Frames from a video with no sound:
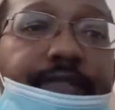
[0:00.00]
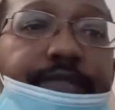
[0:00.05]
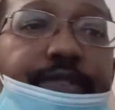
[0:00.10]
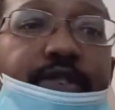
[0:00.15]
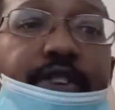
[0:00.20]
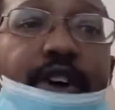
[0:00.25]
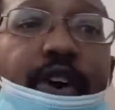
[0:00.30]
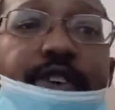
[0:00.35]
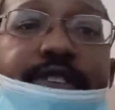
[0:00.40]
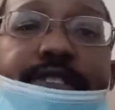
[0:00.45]
you
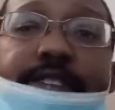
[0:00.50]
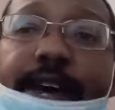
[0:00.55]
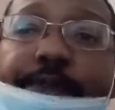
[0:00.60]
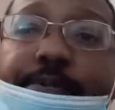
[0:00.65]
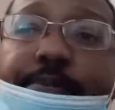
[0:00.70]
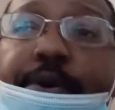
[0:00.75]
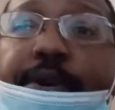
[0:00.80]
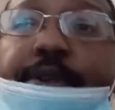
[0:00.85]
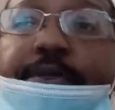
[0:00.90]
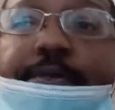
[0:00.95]
notice, I
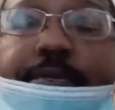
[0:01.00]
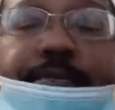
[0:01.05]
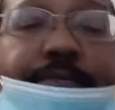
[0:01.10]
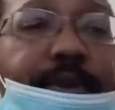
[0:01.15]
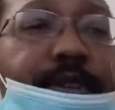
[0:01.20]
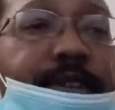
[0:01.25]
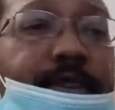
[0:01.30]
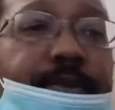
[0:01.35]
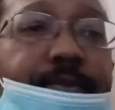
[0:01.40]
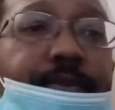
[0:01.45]
put
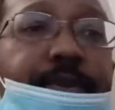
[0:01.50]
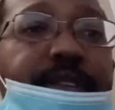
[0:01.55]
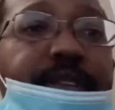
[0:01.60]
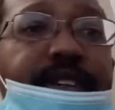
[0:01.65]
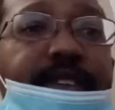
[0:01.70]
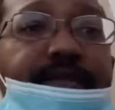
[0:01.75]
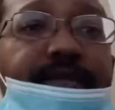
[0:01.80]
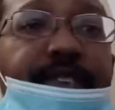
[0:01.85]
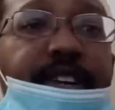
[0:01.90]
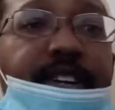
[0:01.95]

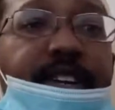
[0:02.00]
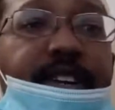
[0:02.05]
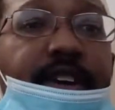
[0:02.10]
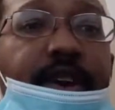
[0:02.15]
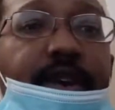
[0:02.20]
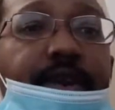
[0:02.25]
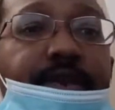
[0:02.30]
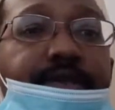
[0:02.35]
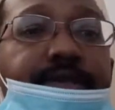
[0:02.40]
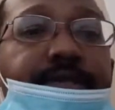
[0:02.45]
police
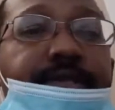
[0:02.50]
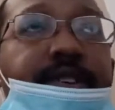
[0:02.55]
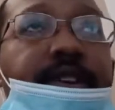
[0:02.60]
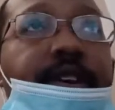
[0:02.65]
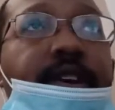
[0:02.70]
videos